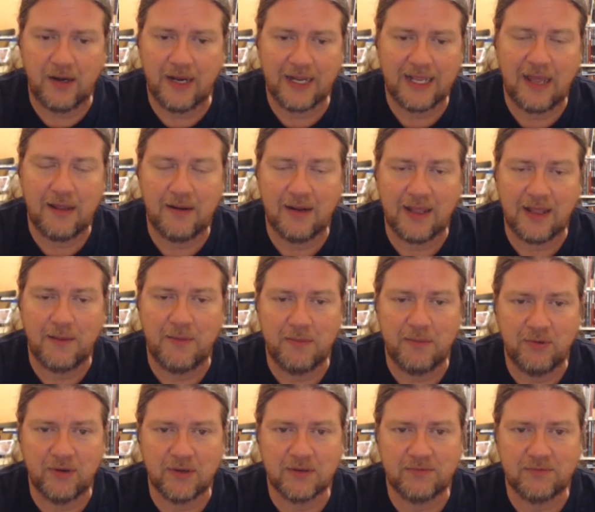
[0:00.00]
I got my
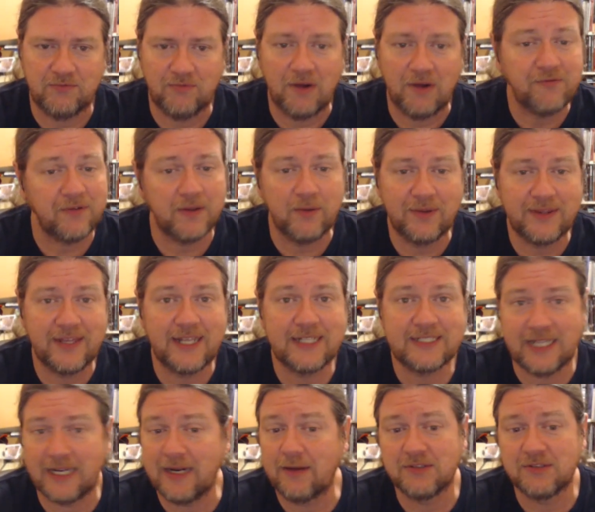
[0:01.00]
book roughly when they
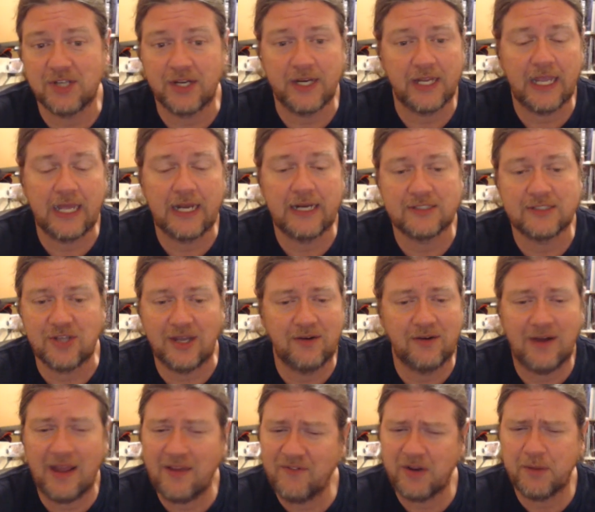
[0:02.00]
said I was going to get it, so I
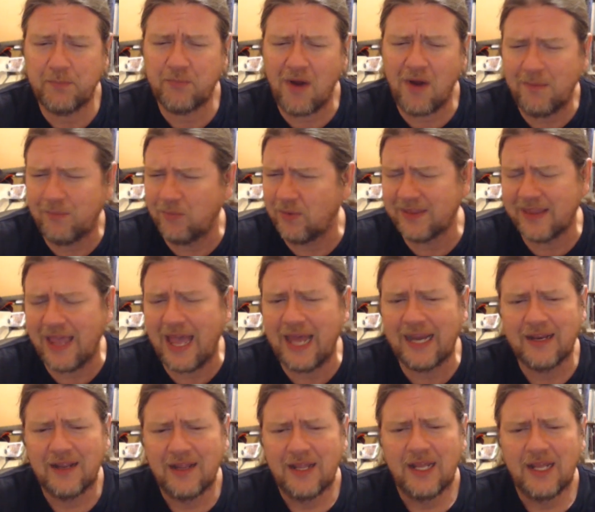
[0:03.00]
don't have any problem with that.